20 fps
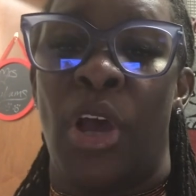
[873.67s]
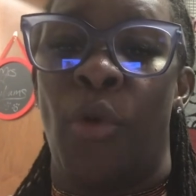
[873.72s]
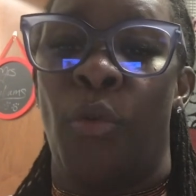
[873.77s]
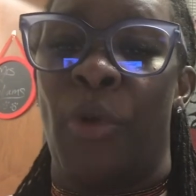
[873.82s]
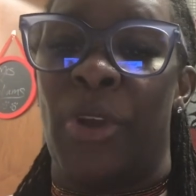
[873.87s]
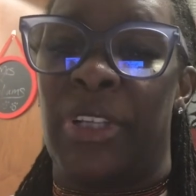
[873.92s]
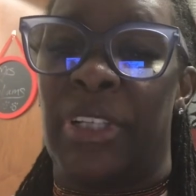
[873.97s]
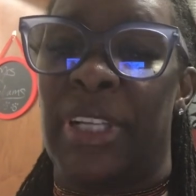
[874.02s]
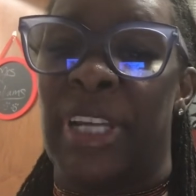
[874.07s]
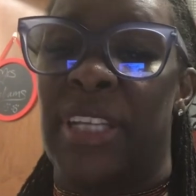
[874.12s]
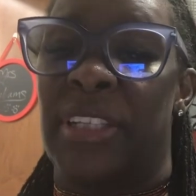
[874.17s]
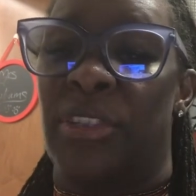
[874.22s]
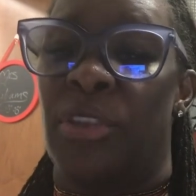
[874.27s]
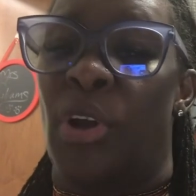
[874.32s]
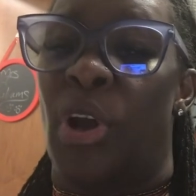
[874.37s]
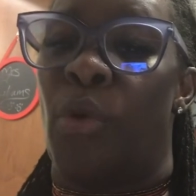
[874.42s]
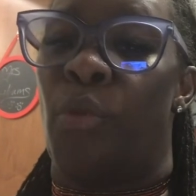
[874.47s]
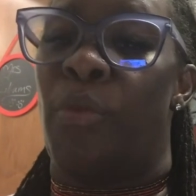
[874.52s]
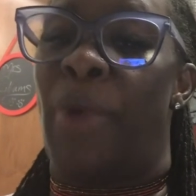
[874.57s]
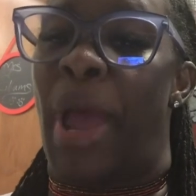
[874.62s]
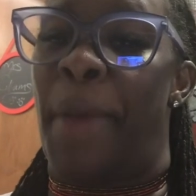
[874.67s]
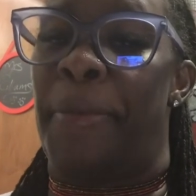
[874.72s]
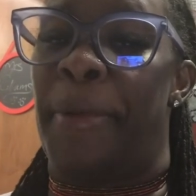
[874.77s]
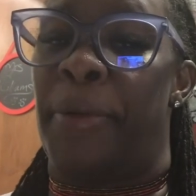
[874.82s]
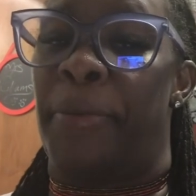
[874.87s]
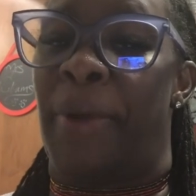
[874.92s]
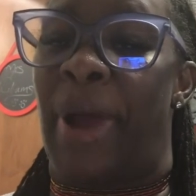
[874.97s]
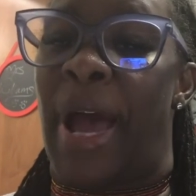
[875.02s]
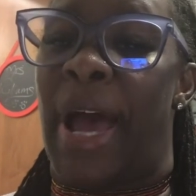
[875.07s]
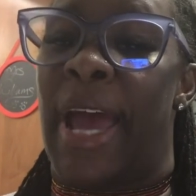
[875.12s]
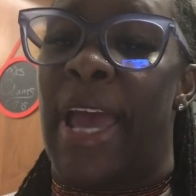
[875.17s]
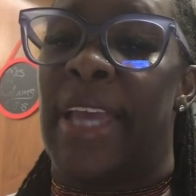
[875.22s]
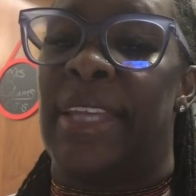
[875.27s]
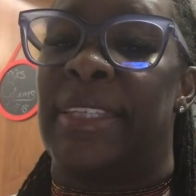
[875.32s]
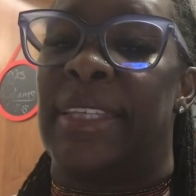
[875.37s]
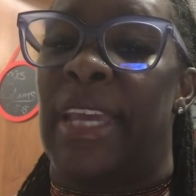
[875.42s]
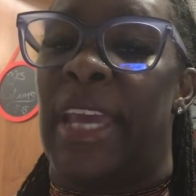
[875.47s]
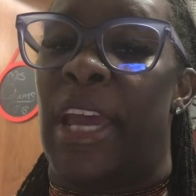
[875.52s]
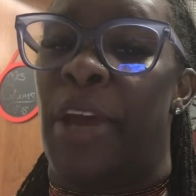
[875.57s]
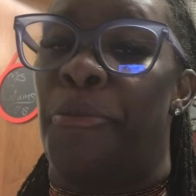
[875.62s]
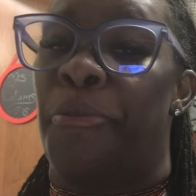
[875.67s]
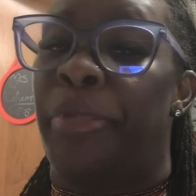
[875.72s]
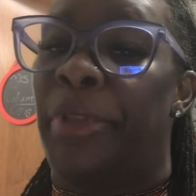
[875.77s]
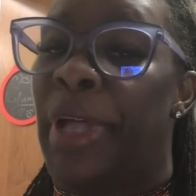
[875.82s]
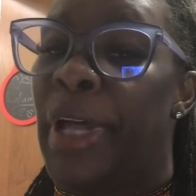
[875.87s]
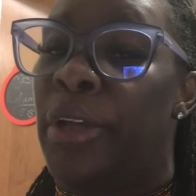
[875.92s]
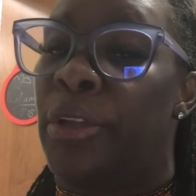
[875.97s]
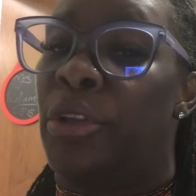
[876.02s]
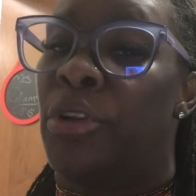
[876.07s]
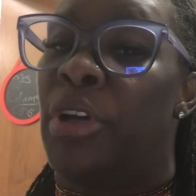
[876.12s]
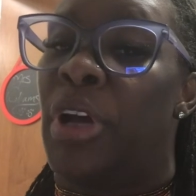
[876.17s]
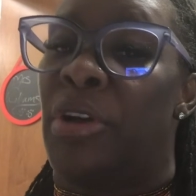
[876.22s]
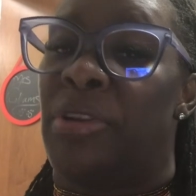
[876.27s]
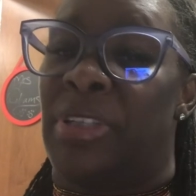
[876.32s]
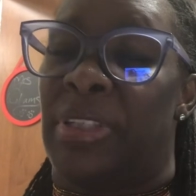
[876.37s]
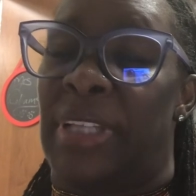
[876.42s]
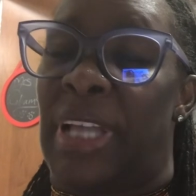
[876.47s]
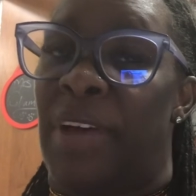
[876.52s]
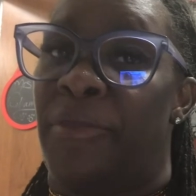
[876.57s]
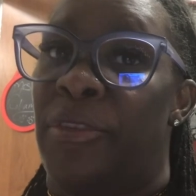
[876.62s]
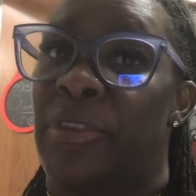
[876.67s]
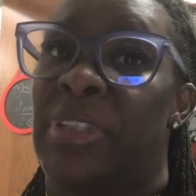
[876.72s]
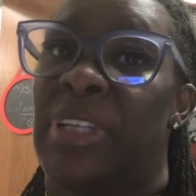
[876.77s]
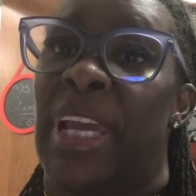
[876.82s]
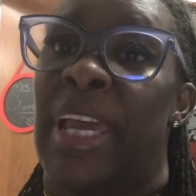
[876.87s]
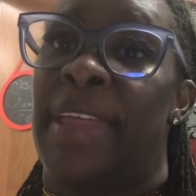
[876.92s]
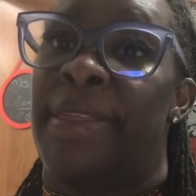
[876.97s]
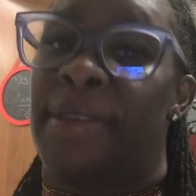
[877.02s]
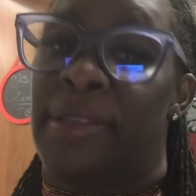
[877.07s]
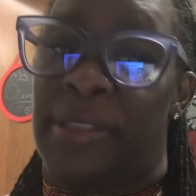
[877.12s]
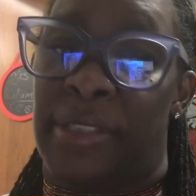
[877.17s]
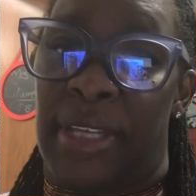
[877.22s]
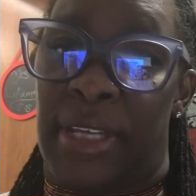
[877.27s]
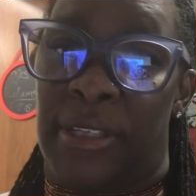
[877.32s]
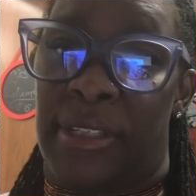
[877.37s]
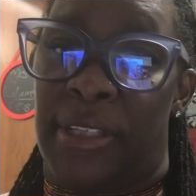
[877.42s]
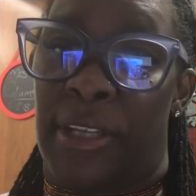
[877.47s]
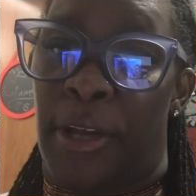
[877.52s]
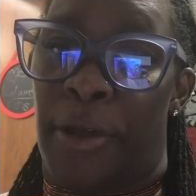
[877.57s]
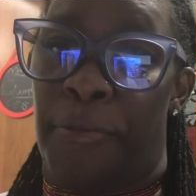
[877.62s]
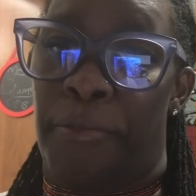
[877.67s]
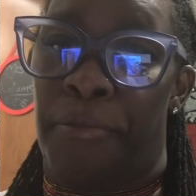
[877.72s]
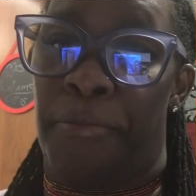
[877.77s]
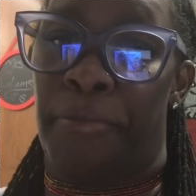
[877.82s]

which leads to a rapid rise in blood glucose levels in the system.